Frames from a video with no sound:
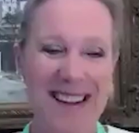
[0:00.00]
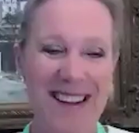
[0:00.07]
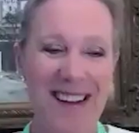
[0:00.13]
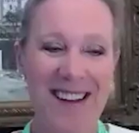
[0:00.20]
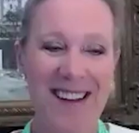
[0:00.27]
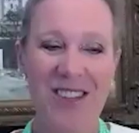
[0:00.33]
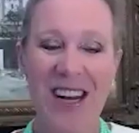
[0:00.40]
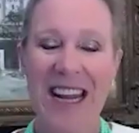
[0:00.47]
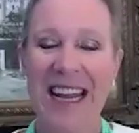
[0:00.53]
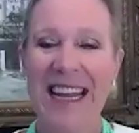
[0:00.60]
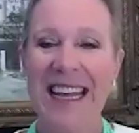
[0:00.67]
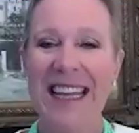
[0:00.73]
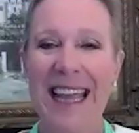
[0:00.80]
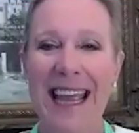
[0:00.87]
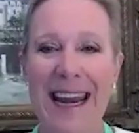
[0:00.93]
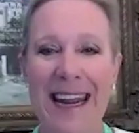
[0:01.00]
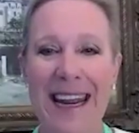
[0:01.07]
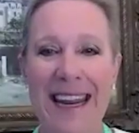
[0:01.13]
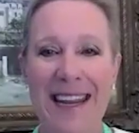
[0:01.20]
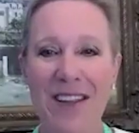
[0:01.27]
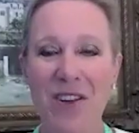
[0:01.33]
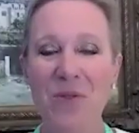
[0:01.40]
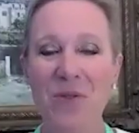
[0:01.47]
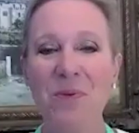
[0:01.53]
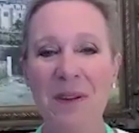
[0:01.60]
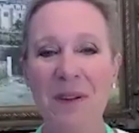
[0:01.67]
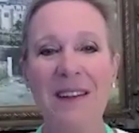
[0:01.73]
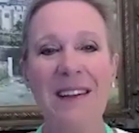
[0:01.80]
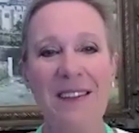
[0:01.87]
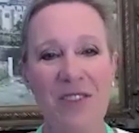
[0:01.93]
gosh. Katy, you
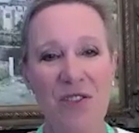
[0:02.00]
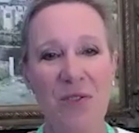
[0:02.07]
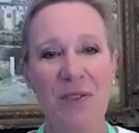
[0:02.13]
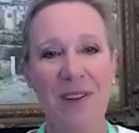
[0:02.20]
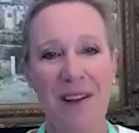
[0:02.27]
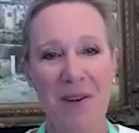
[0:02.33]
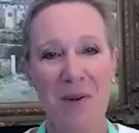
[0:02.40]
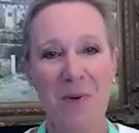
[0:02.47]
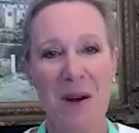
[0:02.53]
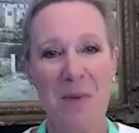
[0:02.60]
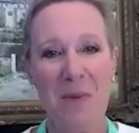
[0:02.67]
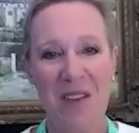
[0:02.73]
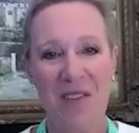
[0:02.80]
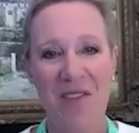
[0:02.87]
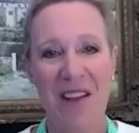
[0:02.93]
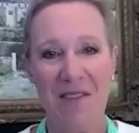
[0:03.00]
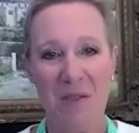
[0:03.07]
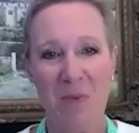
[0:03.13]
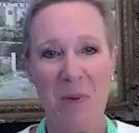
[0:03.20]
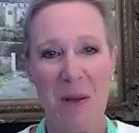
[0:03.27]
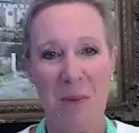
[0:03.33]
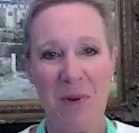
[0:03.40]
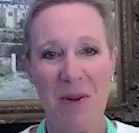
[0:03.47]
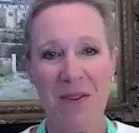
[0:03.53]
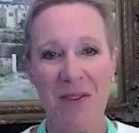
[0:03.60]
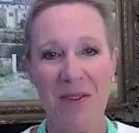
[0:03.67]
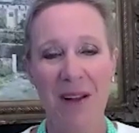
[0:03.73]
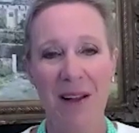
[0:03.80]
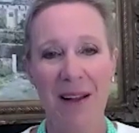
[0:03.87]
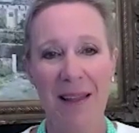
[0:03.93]
really, truly are one of my favorite people
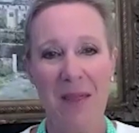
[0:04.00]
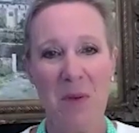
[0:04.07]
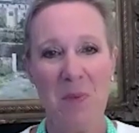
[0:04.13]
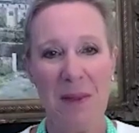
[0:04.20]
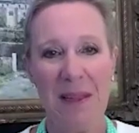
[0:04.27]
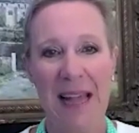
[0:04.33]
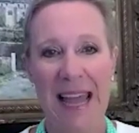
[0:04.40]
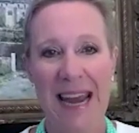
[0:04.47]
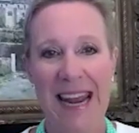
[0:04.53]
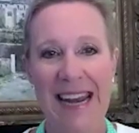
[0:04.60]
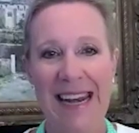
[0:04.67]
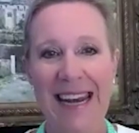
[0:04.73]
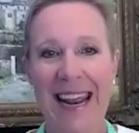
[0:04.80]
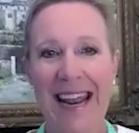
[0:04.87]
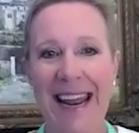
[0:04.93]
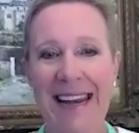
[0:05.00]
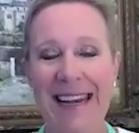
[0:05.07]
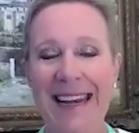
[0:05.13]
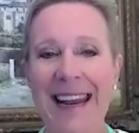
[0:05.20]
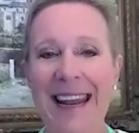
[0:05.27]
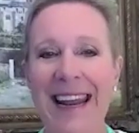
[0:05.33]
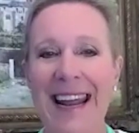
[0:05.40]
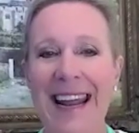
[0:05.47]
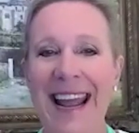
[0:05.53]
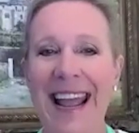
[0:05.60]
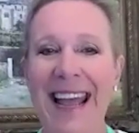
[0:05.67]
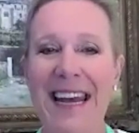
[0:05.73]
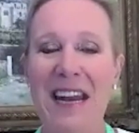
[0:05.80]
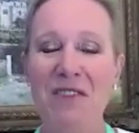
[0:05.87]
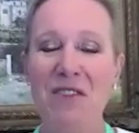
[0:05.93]
on the planet.
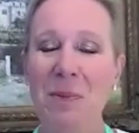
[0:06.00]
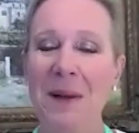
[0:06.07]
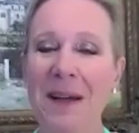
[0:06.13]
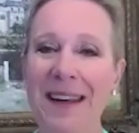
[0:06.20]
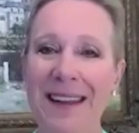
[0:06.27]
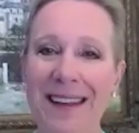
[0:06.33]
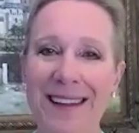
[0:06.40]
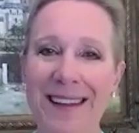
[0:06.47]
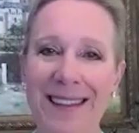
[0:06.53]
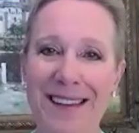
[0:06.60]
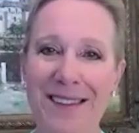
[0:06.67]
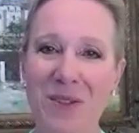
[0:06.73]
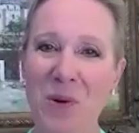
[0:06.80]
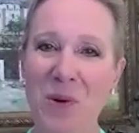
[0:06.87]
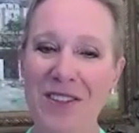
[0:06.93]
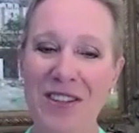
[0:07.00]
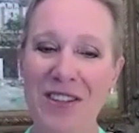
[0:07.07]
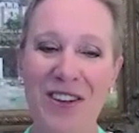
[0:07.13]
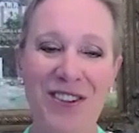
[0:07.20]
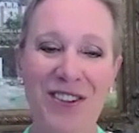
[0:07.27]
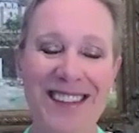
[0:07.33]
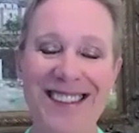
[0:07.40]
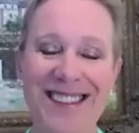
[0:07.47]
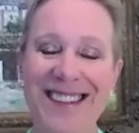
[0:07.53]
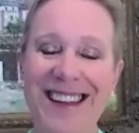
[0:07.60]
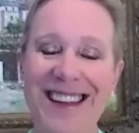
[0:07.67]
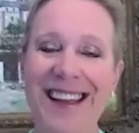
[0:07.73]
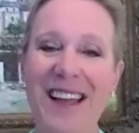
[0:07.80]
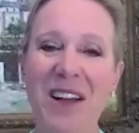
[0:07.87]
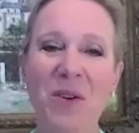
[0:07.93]
And everybody that's watching or
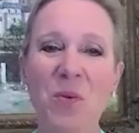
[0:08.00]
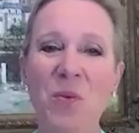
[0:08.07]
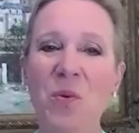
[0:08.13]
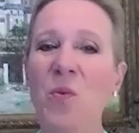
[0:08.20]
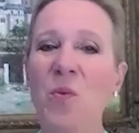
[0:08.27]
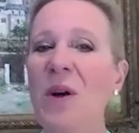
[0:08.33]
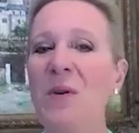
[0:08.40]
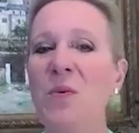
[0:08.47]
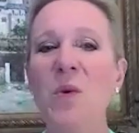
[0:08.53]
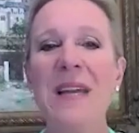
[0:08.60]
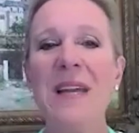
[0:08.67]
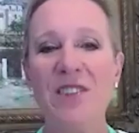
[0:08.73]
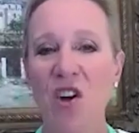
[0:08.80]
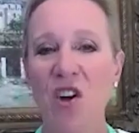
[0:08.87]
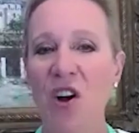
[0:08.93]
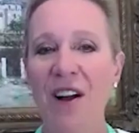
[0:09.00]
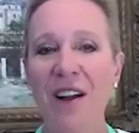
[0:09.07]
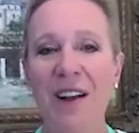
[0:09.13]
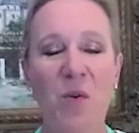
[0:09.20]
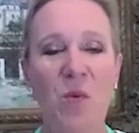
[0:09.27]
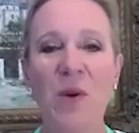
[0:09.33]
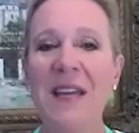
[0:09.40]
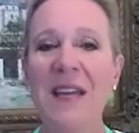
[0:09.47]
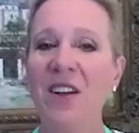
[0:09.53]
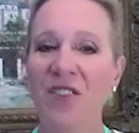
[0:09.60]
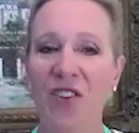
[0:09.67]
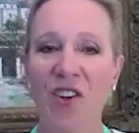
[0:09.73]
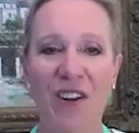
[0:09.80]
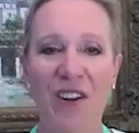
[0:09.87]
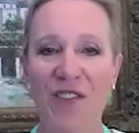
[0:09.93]
listening, when we talk, we could
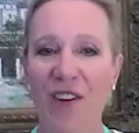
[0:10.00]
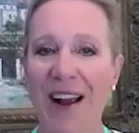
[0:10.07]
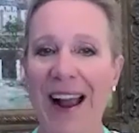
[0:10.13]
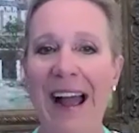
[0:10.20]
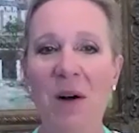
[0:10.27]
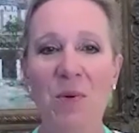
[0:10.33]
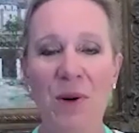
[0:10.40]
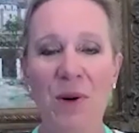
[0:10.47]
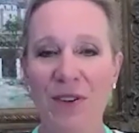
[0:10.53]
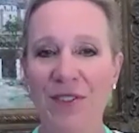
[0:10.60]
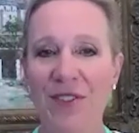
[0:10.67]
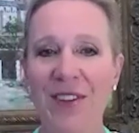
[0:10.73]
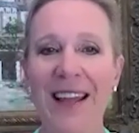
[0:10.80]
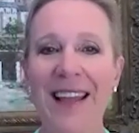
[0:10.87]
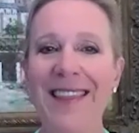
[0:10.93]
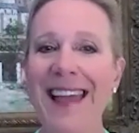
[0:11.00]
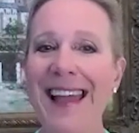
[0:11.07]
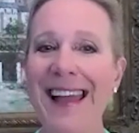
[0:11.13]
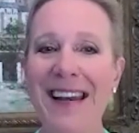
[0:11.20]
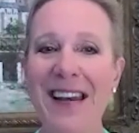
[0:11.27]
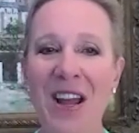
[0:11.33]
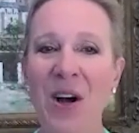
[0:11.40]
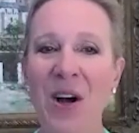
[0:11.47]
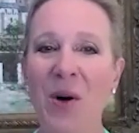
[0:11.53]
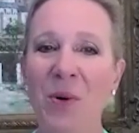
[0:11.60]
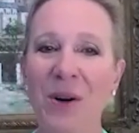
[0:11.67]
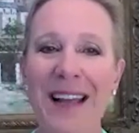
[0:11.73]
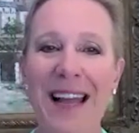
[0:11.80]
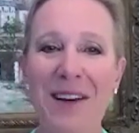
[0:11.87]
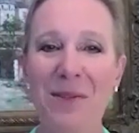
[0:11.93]
talk for hours, and then we're
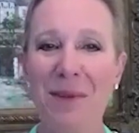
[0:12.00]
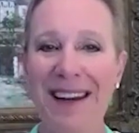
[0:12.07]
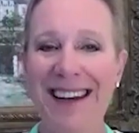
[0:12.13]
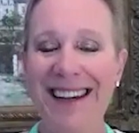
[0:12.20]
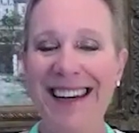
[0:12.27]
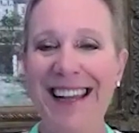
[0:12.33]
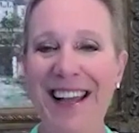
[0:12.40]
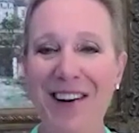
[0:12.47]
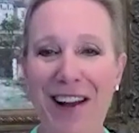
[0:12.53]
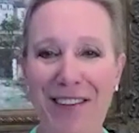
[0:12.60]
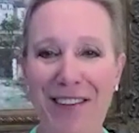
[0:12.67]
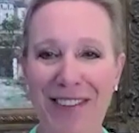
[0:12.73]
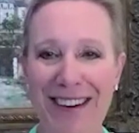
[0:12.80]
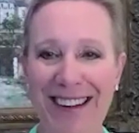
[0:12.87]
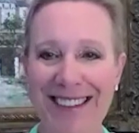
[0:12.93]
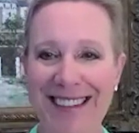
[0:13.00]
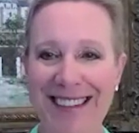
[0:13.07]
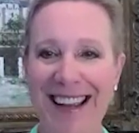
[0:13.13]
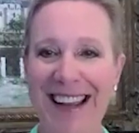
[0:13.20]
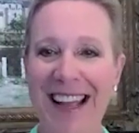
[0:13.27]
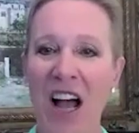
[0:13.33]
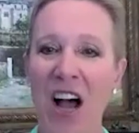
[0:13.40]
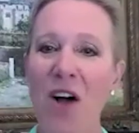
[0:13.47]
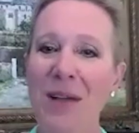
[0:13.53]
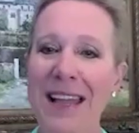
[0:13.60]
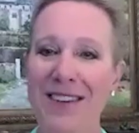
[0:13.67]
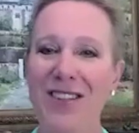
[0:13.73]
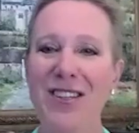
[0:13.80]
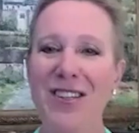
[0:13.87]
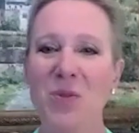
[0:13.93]
getting ready to get off and I'll say, okay,
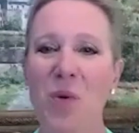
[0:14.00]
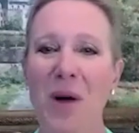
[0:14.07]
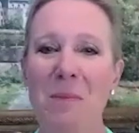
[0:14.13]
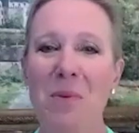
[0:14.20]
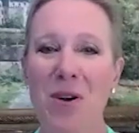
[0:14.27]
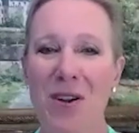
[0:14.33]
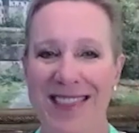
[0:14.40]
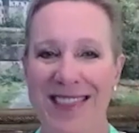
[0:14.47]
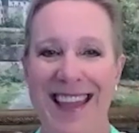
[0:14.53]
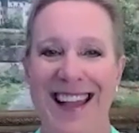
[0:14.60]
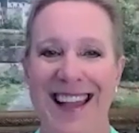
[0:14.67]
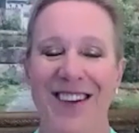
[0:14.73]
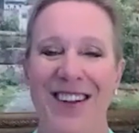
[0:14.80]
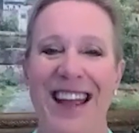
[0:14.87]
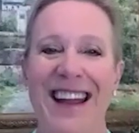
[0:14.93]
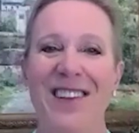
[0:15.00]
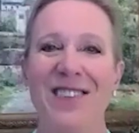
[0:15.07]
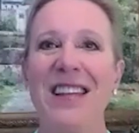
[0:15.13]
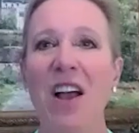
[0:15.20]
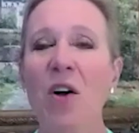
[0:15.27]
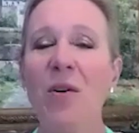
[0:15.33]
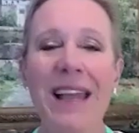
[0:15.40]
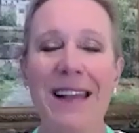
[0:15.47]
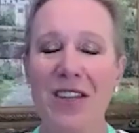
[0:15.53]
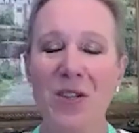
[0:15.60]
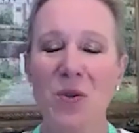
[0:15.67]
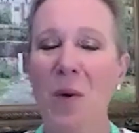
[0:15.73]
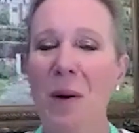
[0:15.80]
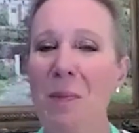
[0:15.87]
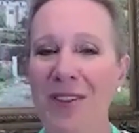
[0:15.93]
just one more thing. Or Katy will say, okay,
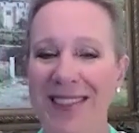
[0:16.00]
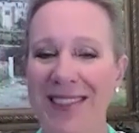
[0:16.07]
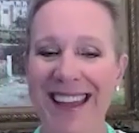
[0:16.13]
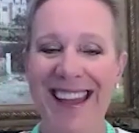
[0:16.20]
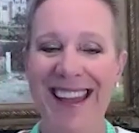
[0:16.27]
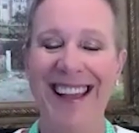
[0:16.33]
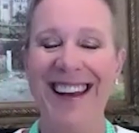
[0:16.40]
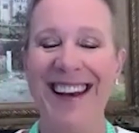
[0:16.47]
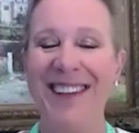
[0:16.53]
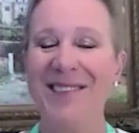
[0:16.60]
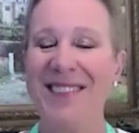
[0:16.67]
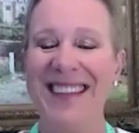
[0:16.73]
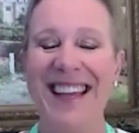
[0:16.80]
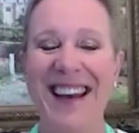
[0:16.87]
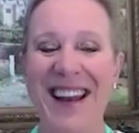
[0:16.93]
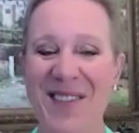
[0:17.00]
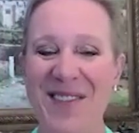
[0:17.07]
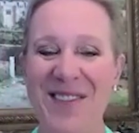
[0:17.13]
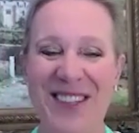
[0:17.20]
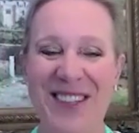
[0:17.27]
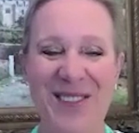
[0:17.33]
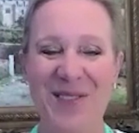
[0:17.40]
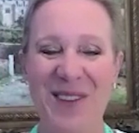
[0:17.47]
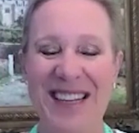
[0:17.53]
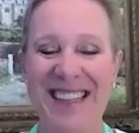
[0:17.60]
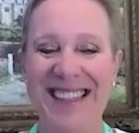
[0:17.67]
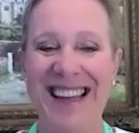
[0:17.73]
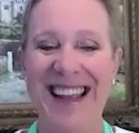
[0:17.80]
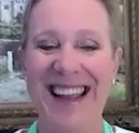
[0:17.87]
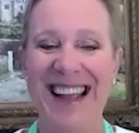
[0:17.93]
just one more thing. And I'm just want to
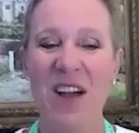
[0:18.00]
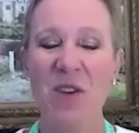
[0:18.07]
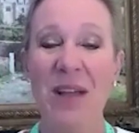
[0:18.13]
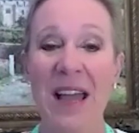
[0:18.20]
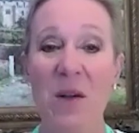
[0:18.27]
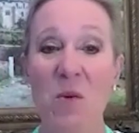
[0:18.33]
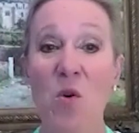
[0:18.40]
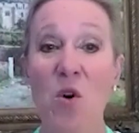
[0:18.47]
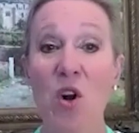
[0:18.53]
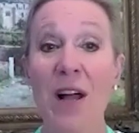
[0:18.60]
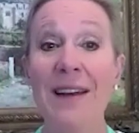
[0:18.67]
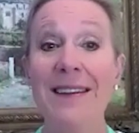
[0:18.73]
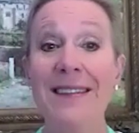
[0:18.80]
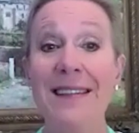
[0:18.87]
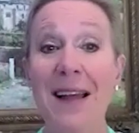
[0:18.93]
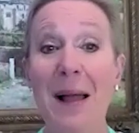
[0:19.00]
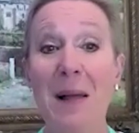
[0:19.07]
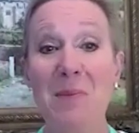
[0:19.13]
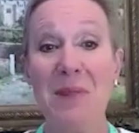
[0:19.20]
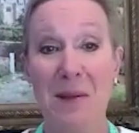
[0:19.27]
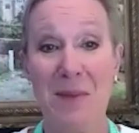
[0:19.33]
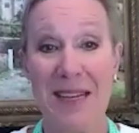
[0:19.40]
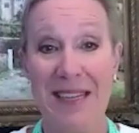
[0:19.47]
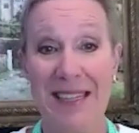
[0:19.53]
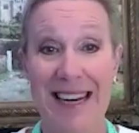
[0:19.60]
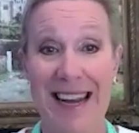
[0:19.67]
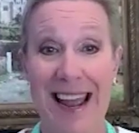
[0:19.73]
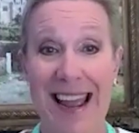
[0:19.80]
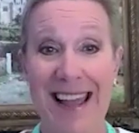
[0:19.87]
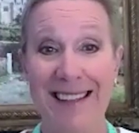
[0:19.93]
say, okay, we're on a time limit
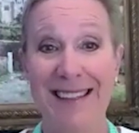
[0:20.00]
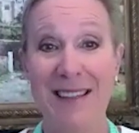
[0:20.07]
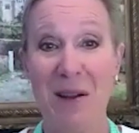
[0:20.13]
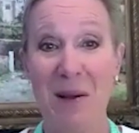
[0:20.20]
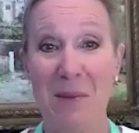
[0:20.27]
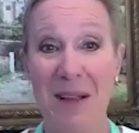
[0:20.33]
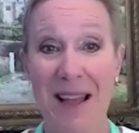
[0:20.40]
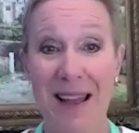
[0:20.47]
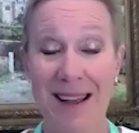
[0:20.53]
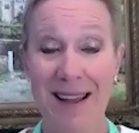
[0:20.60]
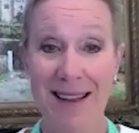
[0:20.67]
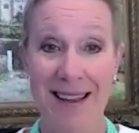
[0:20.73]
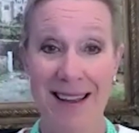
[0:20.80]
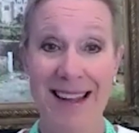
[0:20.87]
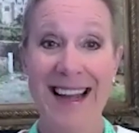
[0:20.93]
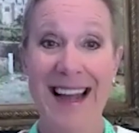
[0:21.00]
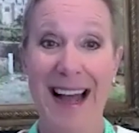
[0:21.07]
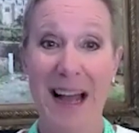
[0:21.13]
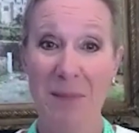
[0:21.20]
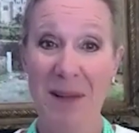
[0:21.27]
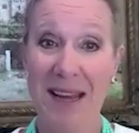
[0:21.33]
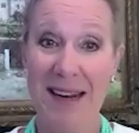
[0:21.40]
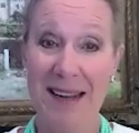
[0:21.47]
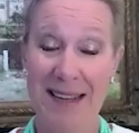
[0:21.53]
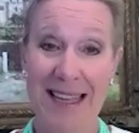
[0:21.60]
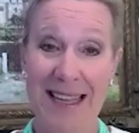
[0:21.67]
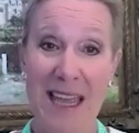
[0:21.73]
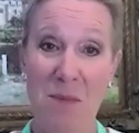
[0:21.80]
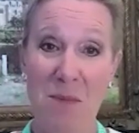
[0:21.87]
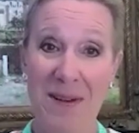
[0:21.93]
today. So I'm gonna
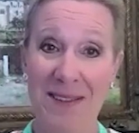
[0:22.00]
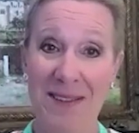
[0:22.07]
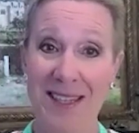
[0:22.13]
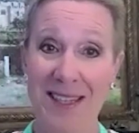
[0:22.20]
keep us